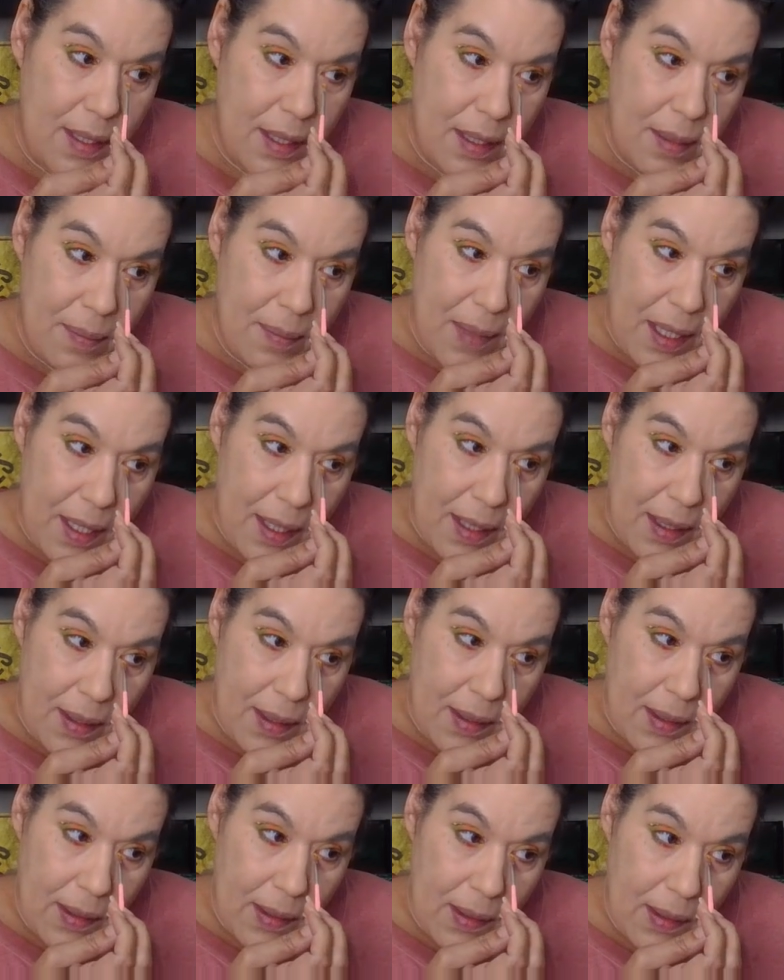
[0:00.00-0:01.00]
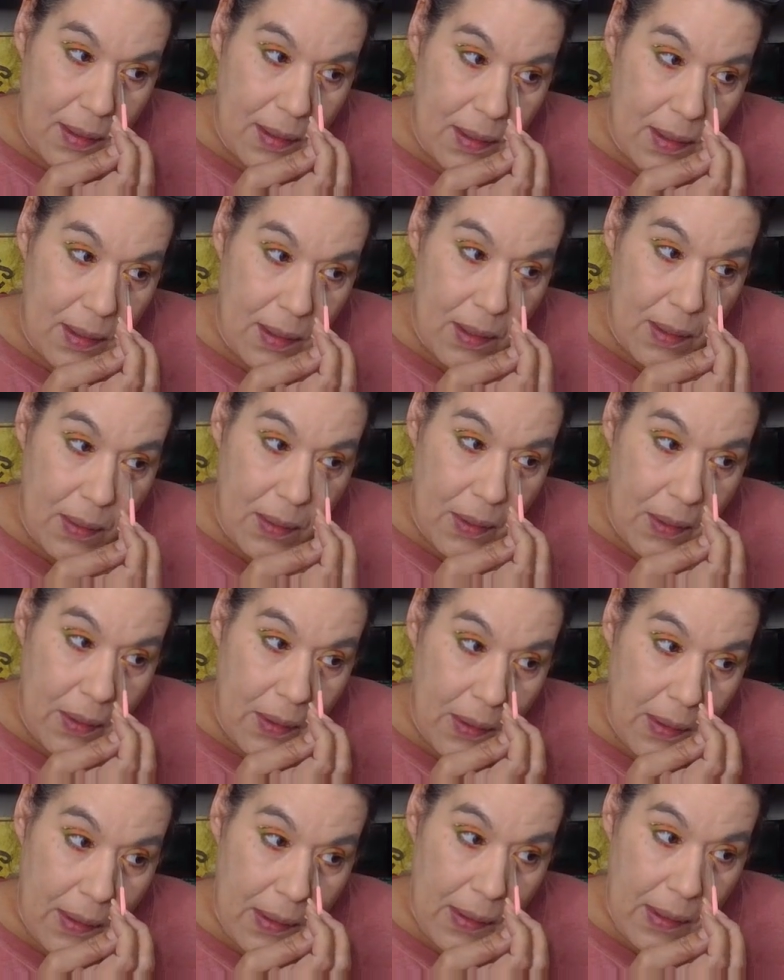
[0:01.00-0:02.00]
with my
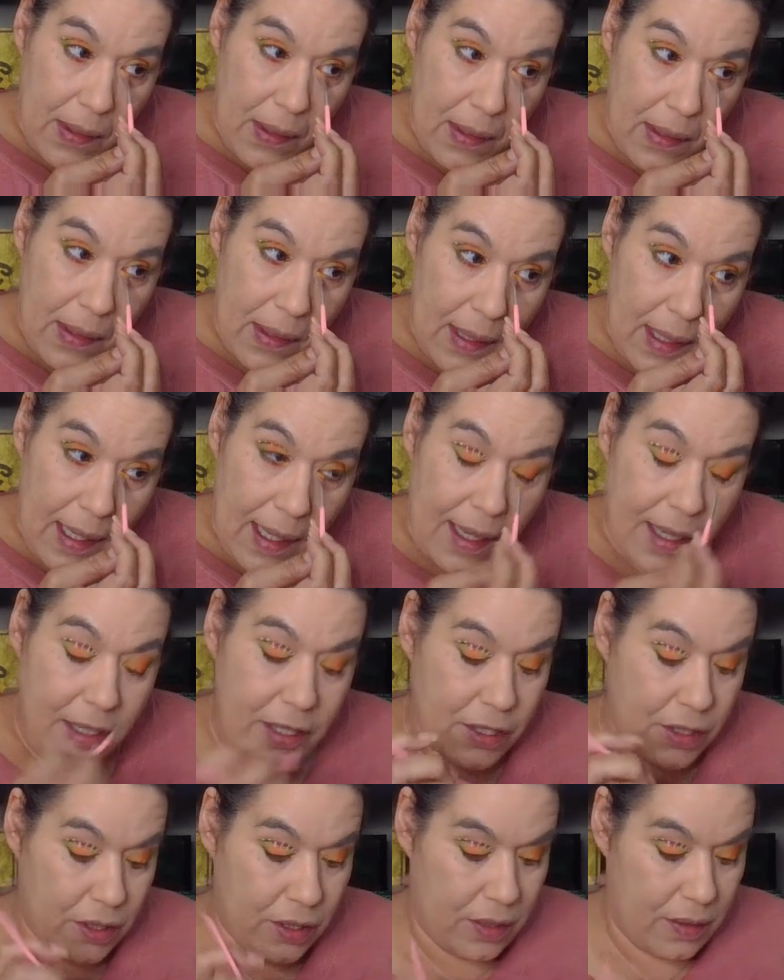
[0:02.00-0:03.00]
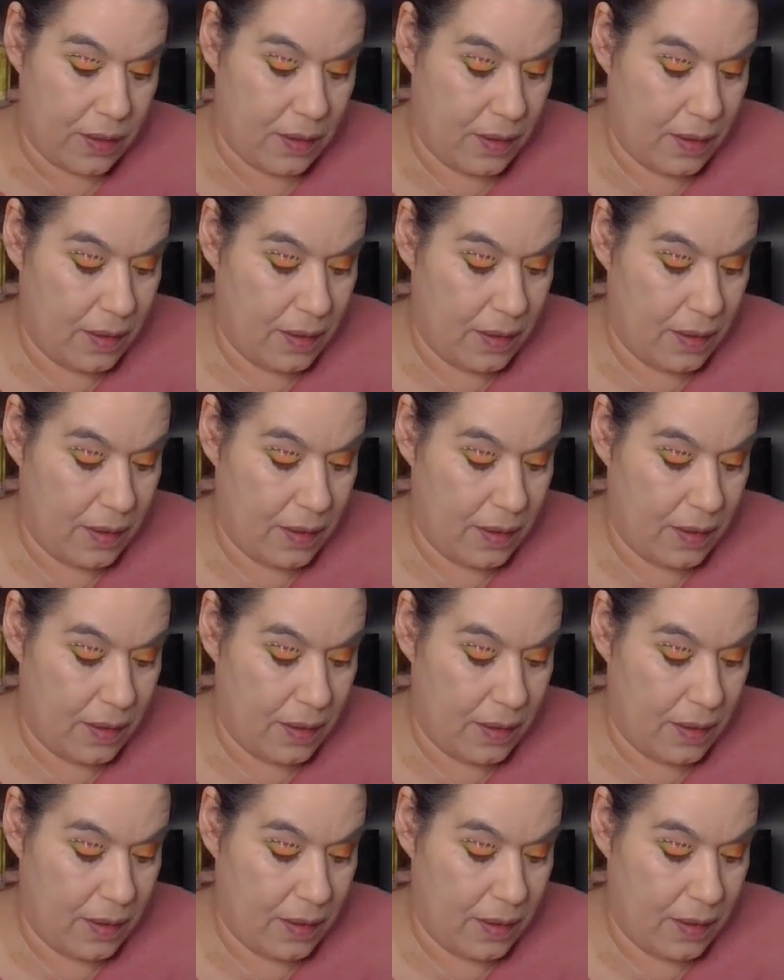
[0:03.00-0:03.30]
lower brush.